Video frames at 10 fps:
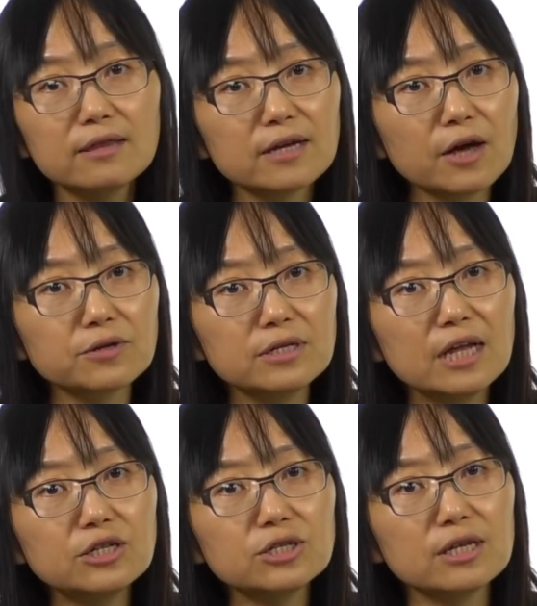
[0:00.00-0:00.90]
The
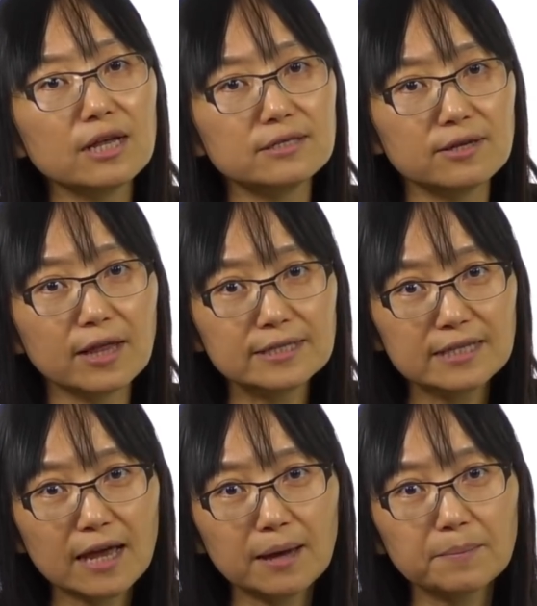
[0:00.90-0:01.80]
calculation is the
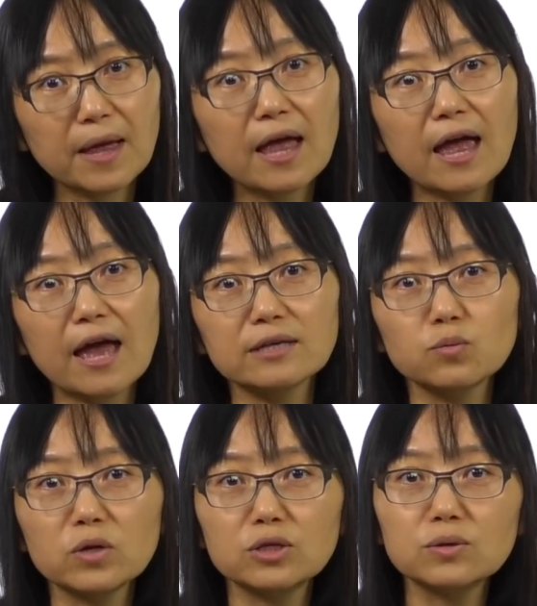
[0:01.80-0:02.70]
same
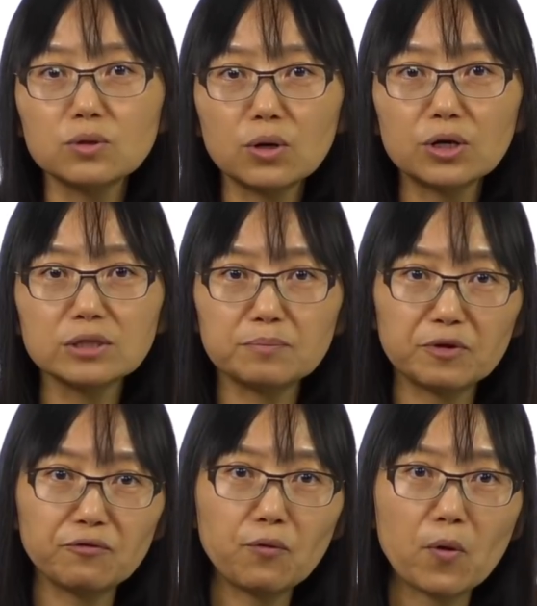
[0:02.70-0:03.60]
as what you learned
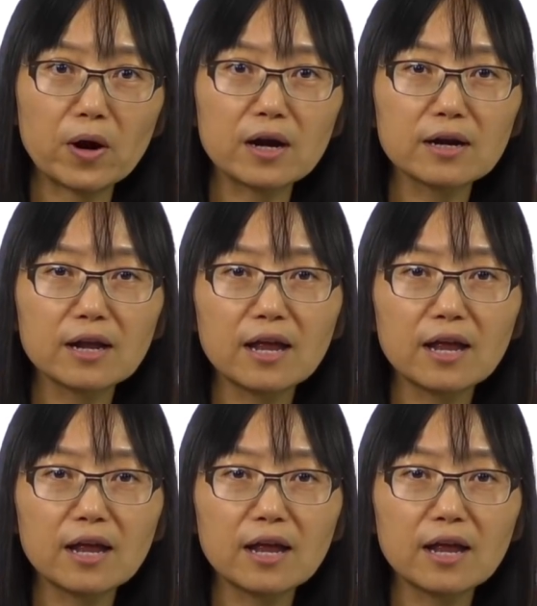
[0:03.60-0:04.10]
before.